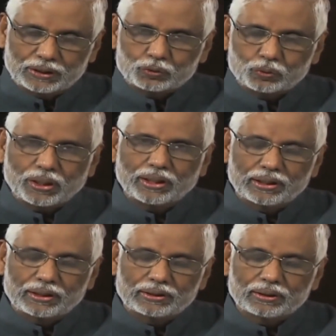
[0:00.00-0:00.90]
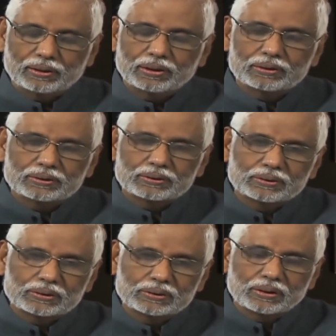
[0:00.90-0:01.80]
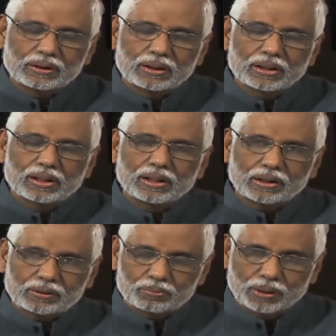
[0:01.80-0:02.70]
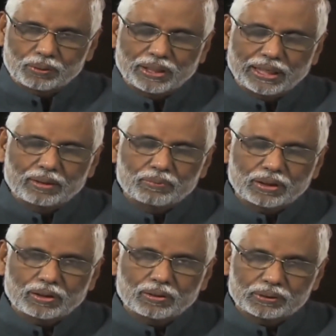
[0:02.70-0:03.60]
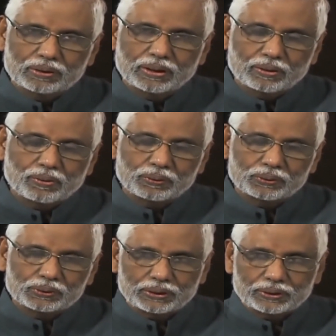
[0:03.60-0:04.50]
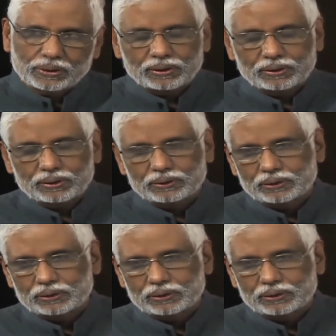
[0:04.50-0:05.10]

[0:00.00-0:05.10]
That's why in the midbrain miracle method course I taught